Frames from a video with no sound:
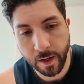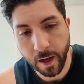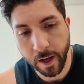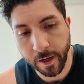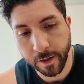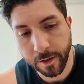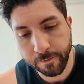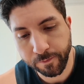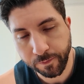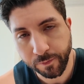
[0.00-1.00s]
And
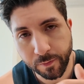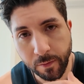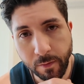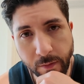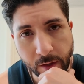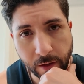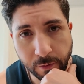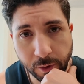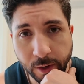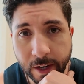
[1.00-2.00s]

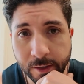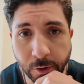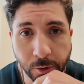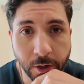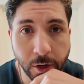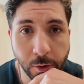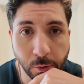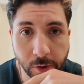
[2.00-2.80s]
for you guys who don't know,